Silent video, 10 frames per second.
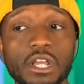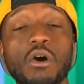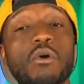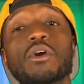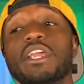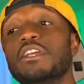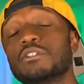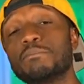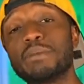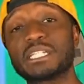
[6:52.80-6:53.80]
or here's
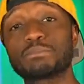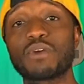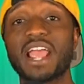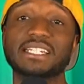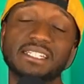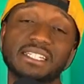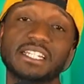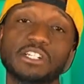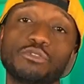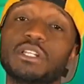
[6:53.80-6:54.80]
some best practices
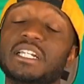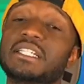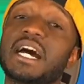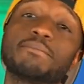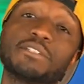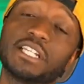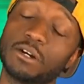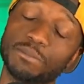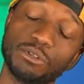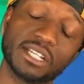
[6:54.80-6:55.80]
that you can adopt to help
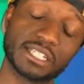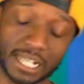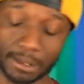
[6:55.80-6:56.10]
you get to that